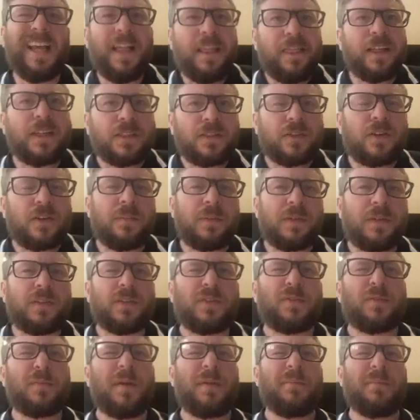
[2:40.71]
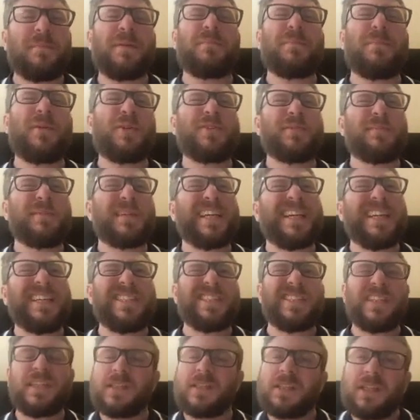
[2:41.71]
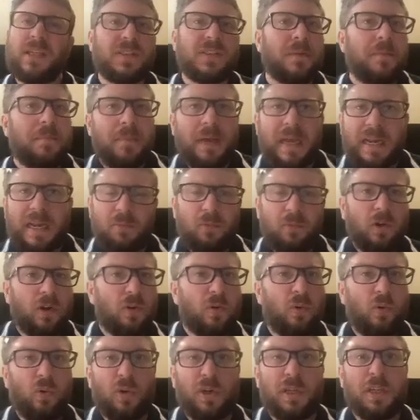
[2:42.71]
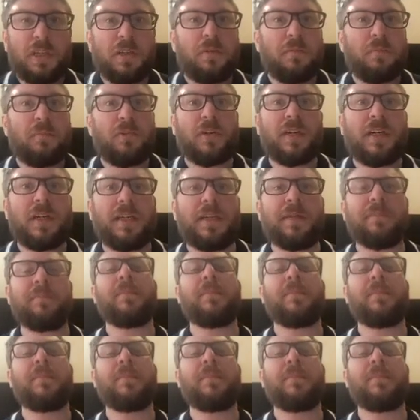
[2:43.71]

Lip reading: That's right, because remember, multiplication, it doesn't matter what order you put it in.